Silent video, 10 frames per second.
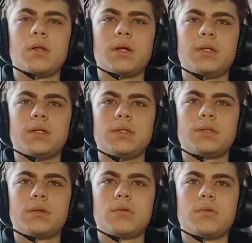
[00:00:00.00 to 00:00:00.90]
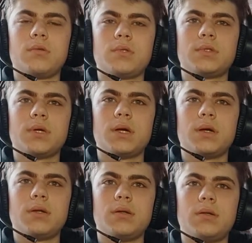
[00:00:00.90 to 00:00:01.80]
latest tools
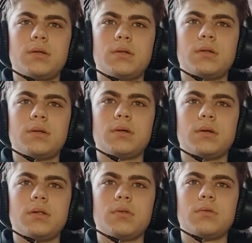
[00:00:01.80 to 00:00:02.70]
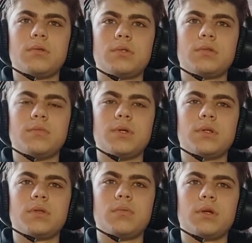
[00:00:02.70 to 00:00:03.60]
and uh, tools to
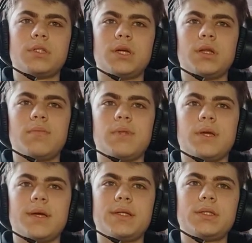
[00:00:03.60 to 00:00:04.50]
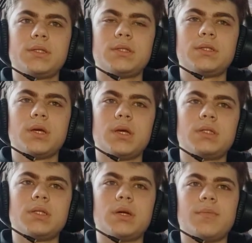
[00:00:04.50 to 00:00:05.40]
build blockchain applications,
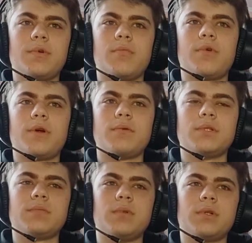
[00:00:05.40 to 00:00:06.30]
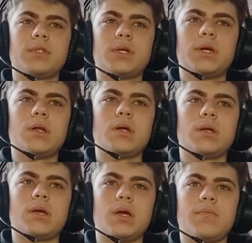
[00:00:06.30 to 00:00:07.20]
set up your private blockchain,
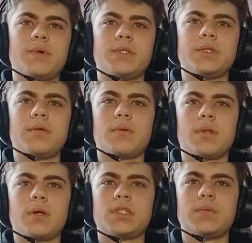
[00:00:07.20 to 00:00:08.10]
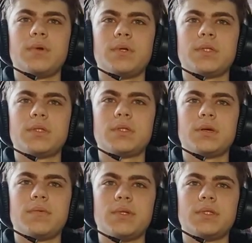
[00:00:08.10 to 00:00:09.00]
and gain practical experience
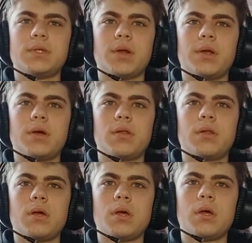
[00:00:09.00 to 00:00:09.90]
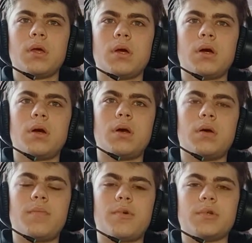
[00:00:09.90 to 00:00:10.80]
with real
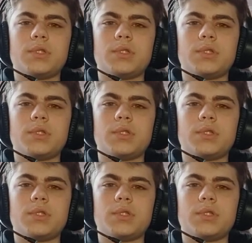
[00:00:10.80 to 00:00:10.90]
uh,